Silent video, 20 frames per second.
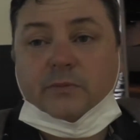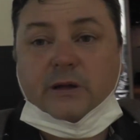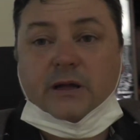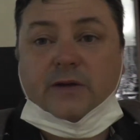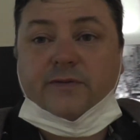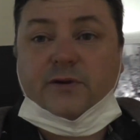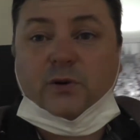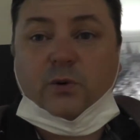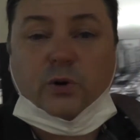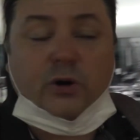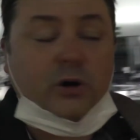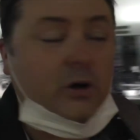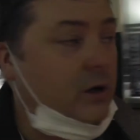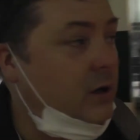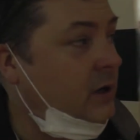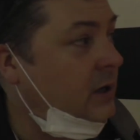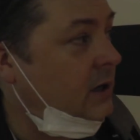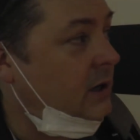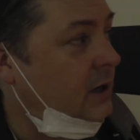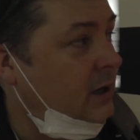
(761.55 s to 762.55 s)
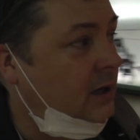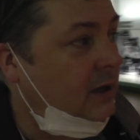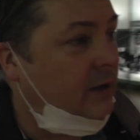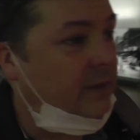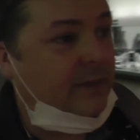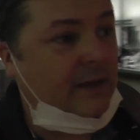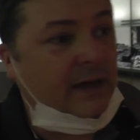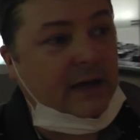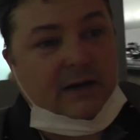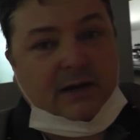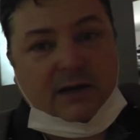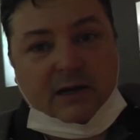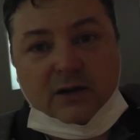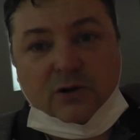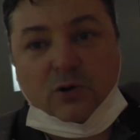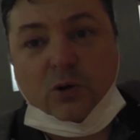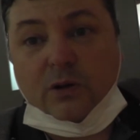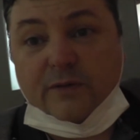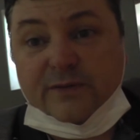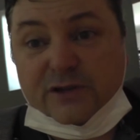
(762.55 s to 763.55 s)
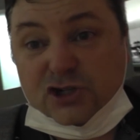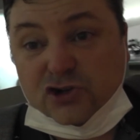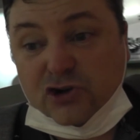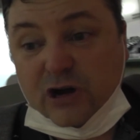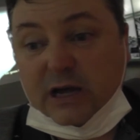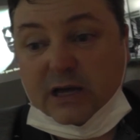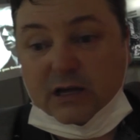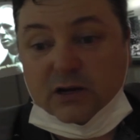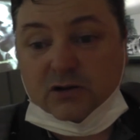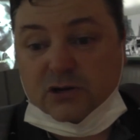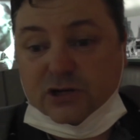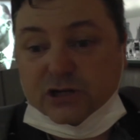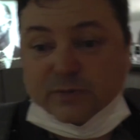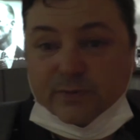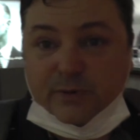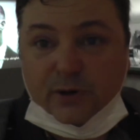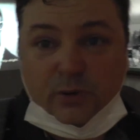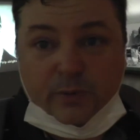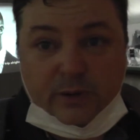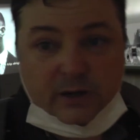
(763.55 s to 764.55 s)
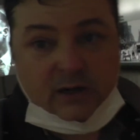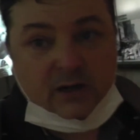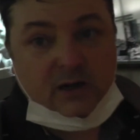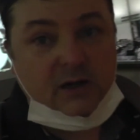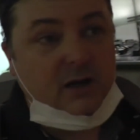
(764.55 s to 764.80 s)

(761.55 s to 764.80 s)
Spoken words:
if you were, then in all of Australia, not just Melbourne,